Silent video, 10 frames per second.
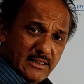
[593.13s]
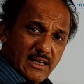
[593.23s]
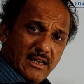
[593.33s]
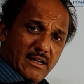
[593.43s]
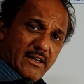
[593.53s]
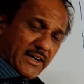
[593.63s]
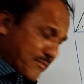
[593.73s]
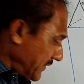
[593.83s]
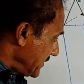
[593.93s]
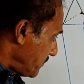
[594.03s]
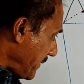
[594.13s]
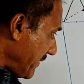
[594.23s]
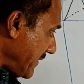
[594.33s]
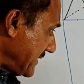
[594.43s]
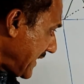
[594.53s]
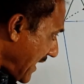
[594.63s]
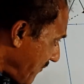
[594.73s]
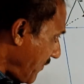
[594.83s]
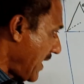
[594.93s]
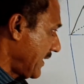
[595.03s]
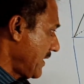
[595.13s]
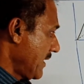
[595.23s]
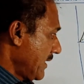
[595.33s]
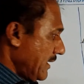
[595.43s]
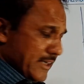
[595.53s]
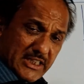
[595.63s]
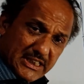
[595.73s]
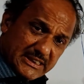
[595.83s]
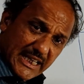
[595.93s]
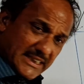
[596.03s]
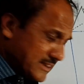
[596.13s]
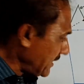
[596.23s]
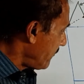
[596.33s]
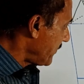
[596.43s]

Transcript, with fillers: the reference frequency FR decides the